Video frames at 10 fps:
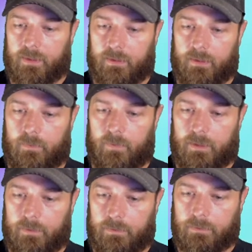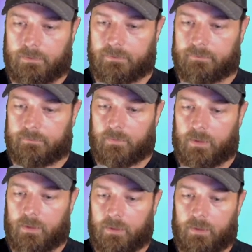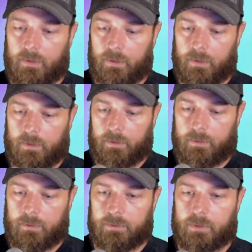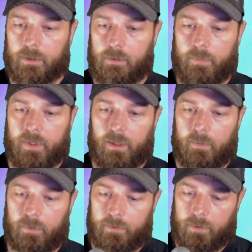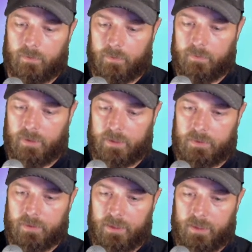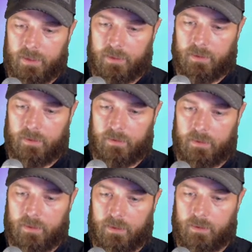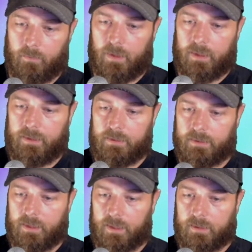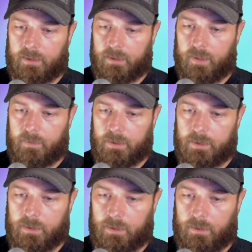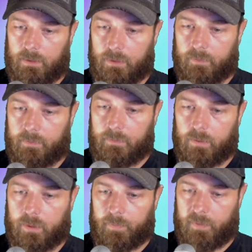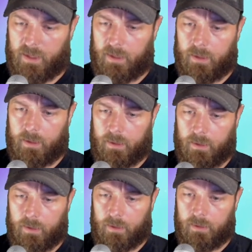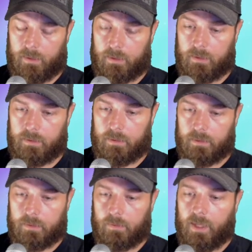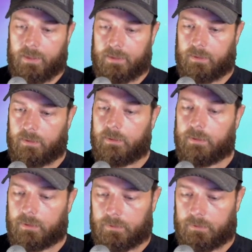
Get it, Wet Noodle. Nicole's going to go up there. I'm going to throw 3 monkey tree down, and while he's taking the damage, get a little bit more up there. Righty.